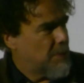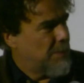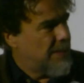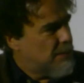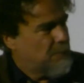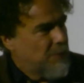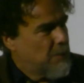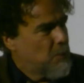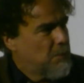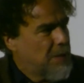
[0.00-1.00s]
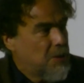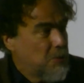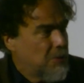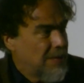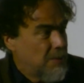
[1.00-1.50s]
I mean, this film will be
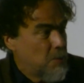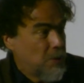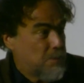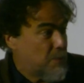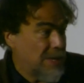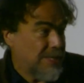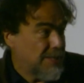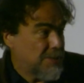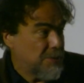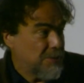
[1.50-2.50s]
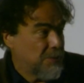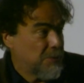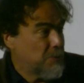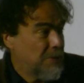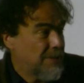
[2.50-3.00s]
good with praises
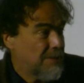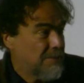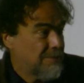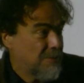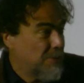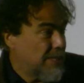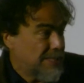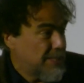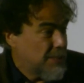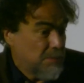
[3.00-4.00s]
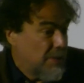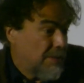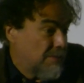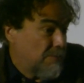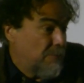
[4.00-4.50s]
or with criticism.
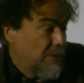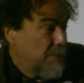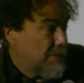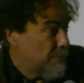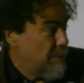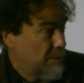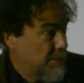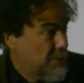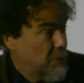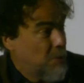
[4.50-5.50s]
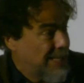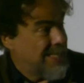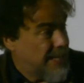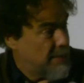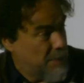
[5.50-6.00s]
The film is a film. It's not what
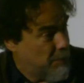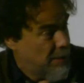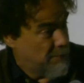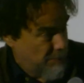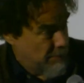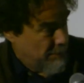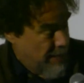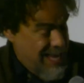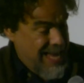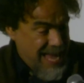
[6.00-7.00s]
it says about that film.